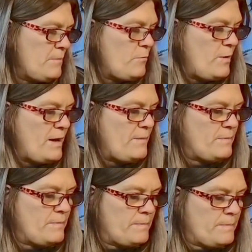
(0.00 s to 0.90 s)
right.
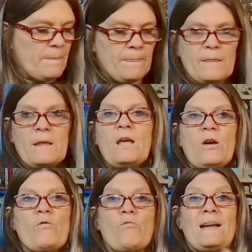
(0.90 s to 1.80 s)

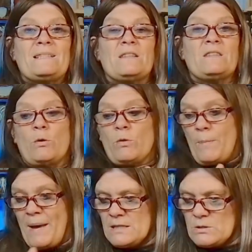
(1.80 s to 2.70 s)
Right, so the
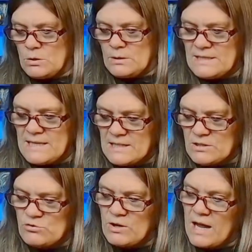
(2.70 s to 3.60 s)
pedestal is nice
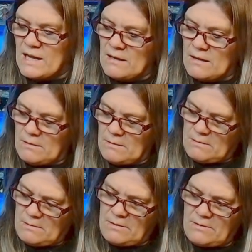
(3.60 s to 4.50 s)
and dry.
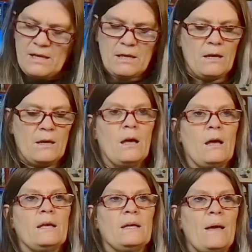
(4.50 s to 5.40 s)
think.
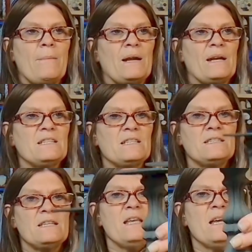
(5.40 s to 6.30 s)
Yeah, and as you can
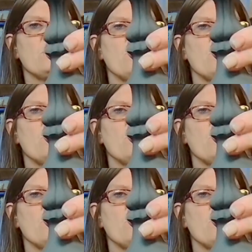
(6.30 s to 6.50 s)
see, I don't